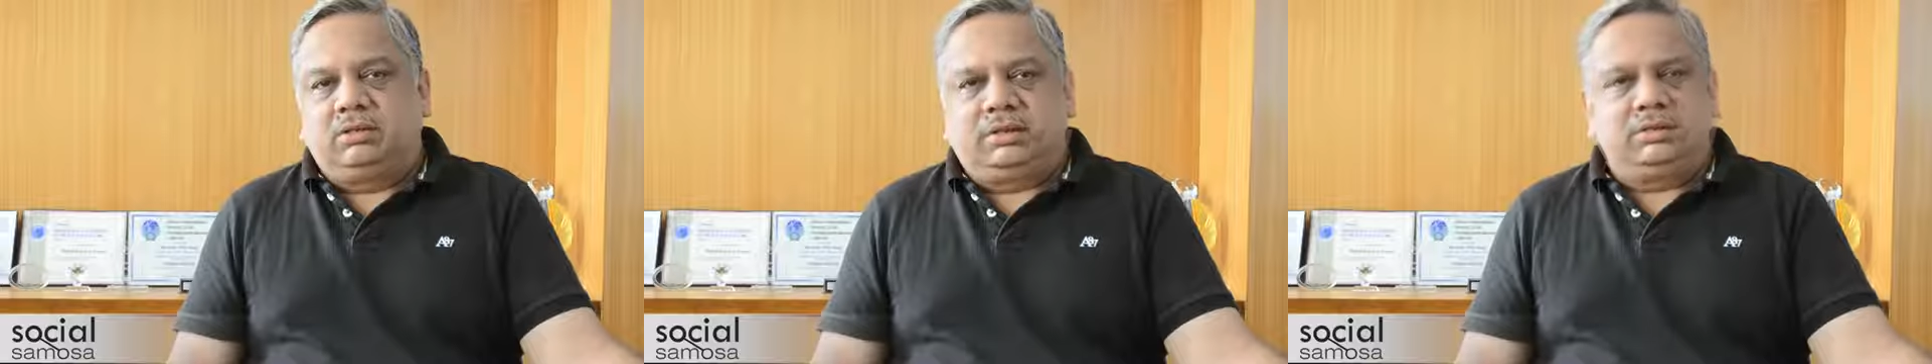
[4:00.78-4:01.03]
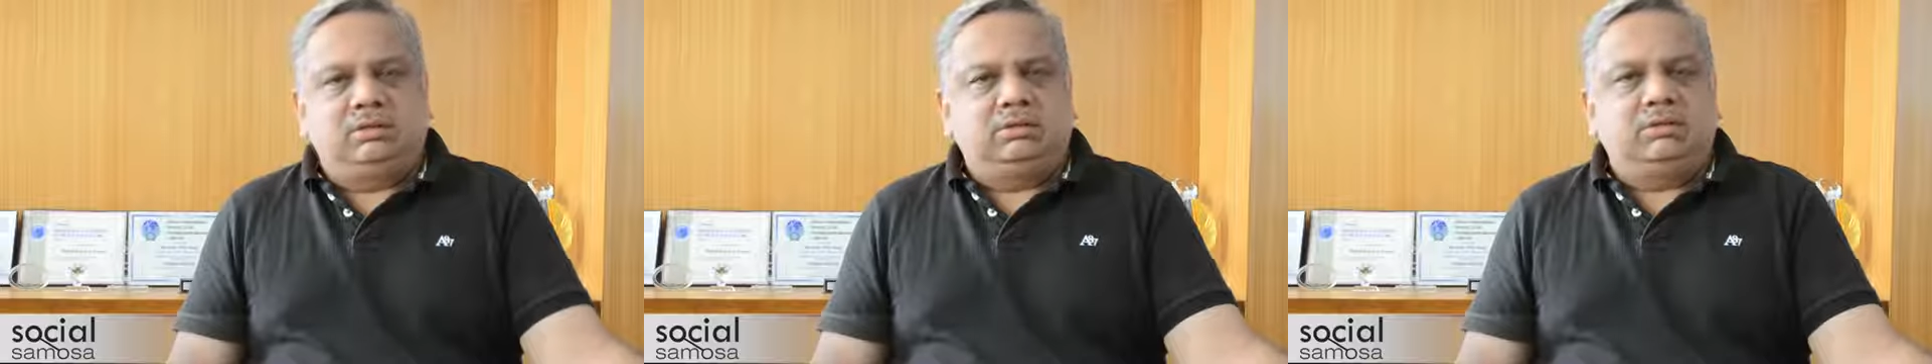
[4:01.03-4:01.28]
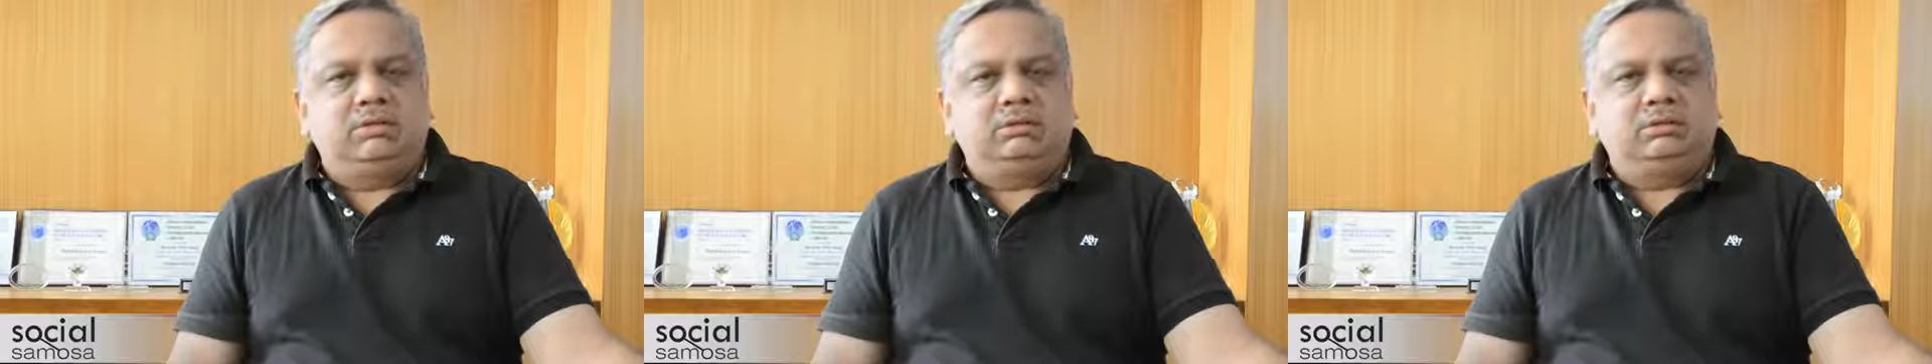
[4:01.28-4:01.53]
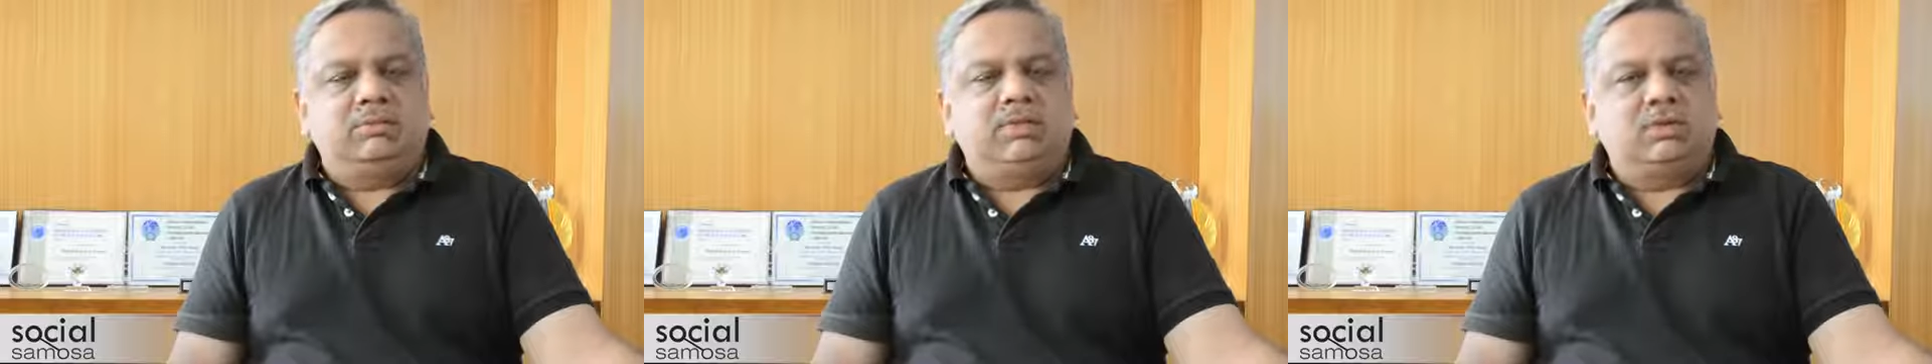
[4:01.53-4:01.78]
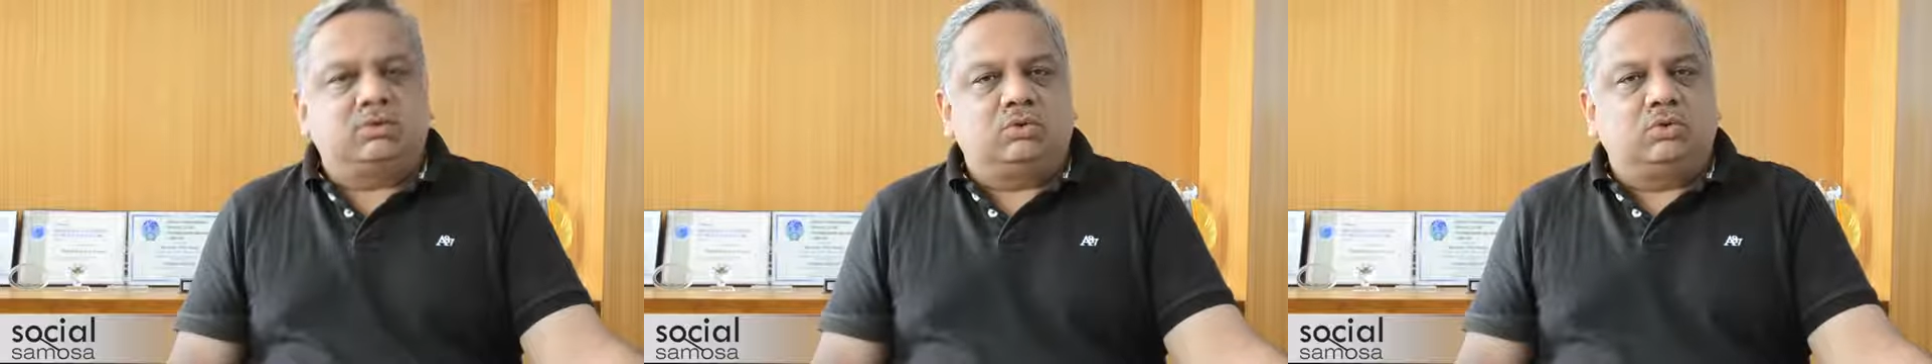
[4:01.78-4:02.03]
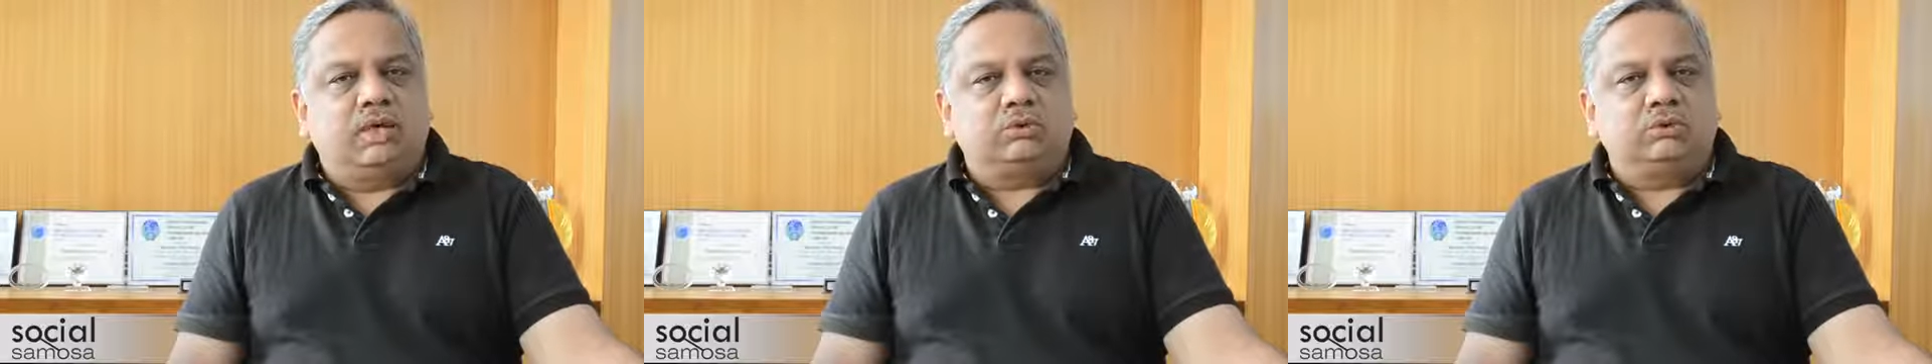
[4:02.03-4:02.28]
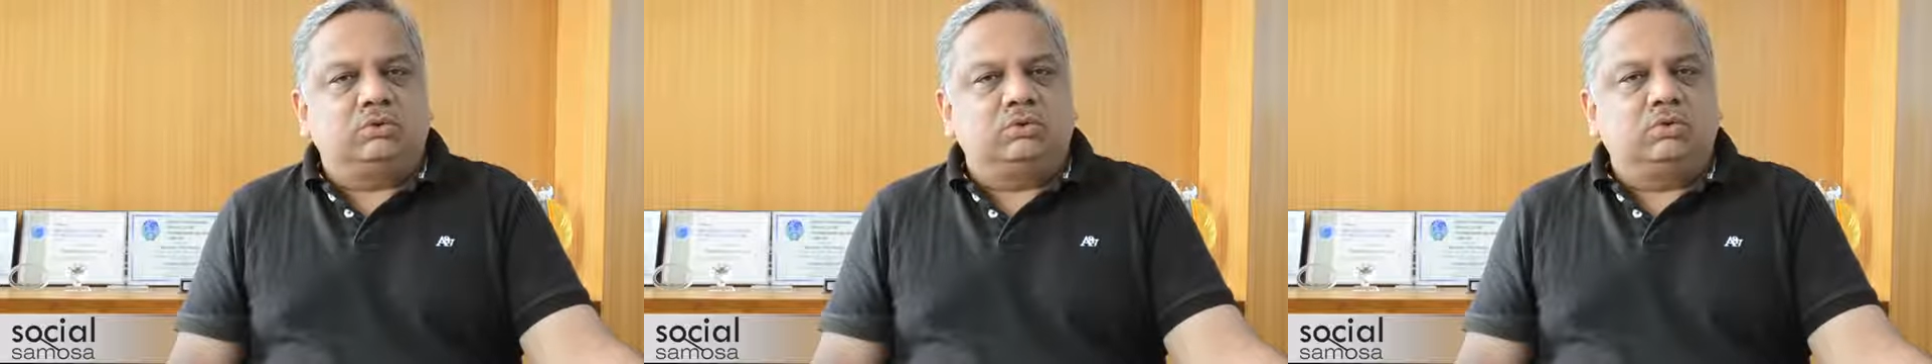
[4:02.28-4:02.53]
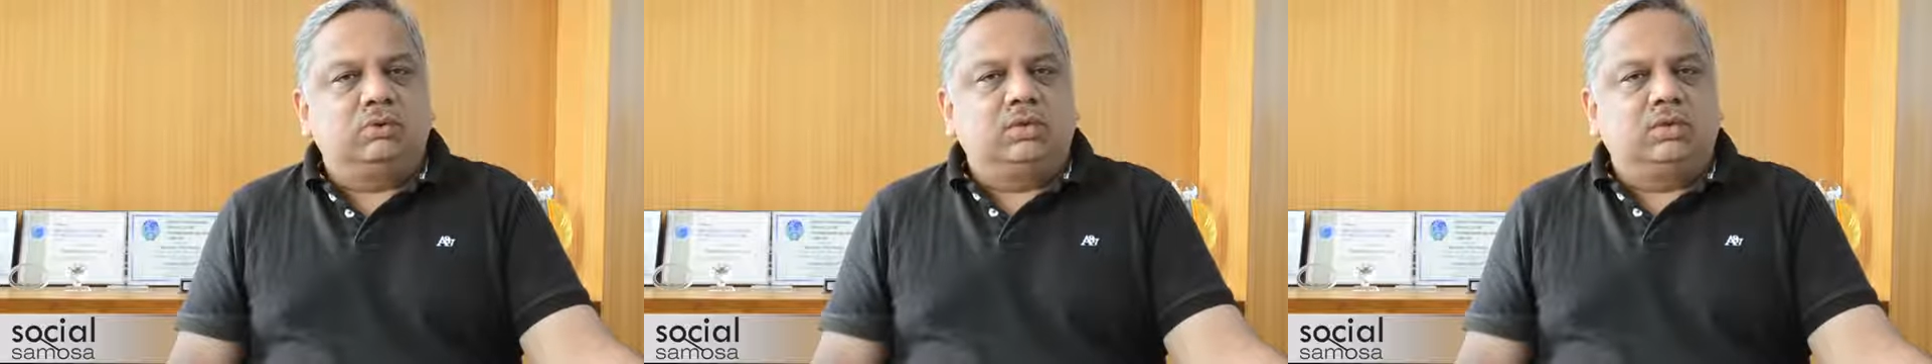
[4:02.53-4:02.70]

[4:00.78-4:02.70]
That somebody is going to ask you,